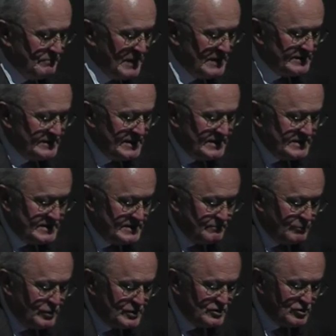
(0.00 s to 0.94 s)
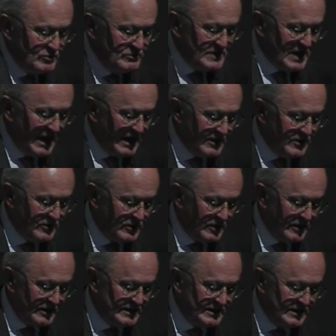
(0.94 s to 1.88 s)
But this presumed
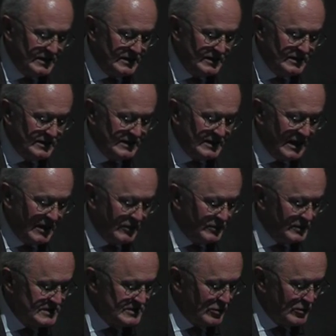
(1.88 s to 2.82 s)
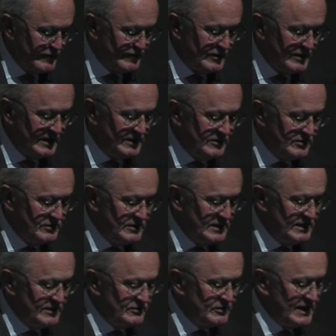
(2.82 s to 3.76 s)
hierarchy carries over into
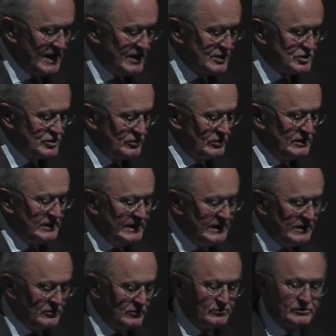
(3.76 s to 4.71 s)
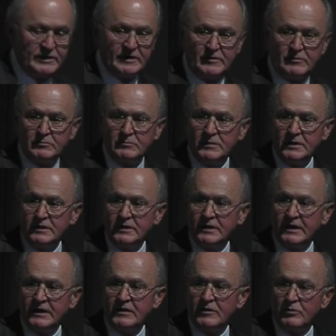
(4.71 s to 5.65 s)
the international legal realm
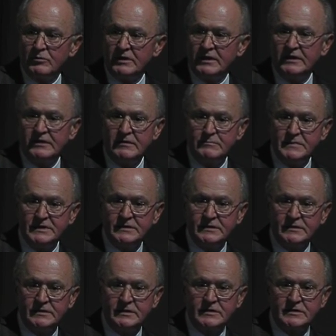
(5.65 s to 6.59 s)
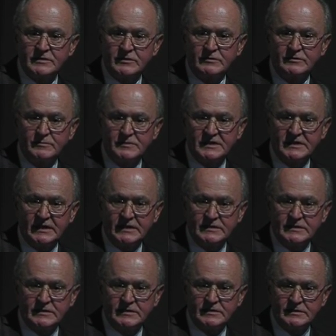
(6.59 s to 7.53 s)
in only limited
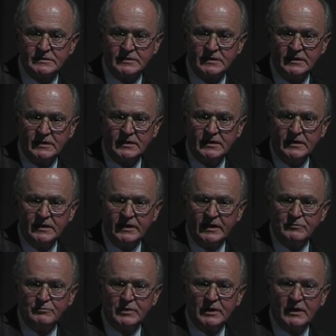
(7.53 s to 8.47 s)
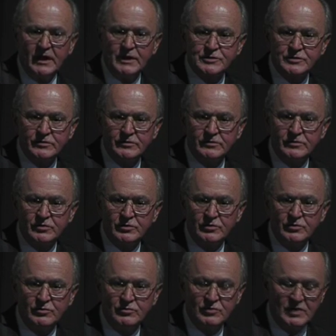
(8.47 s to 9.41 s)
circumstances in relation
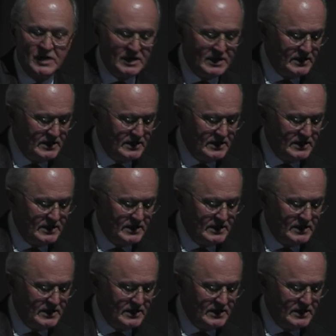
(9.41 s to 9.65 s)
to